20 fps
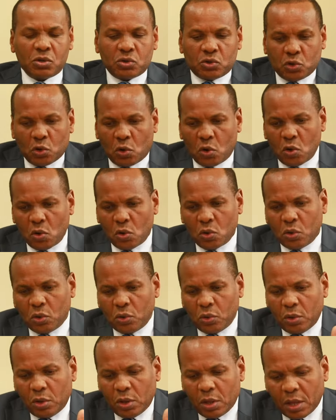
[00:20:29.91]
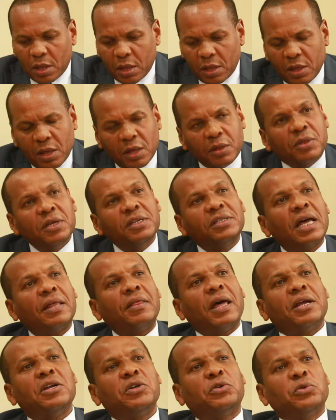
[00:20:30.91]
So these are
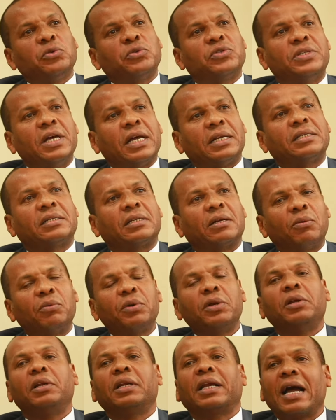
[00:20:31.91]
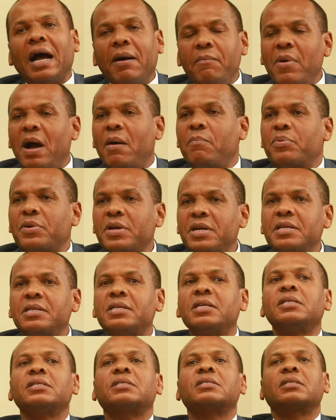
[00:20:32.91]
the issues that will come up
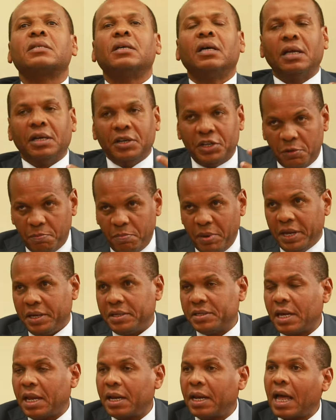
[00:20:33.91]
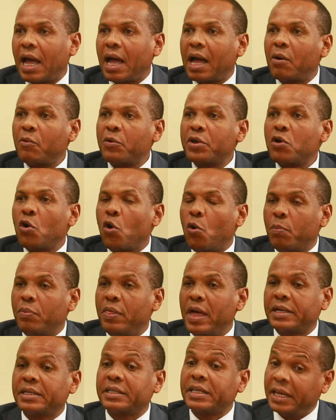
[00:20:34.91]
in this debate, and we hope
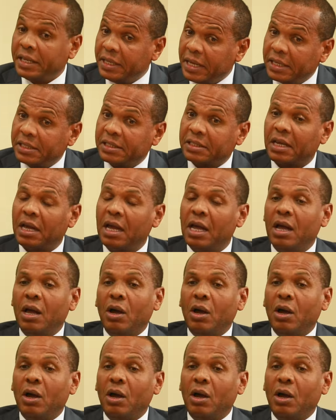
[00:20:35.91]
that Kenyans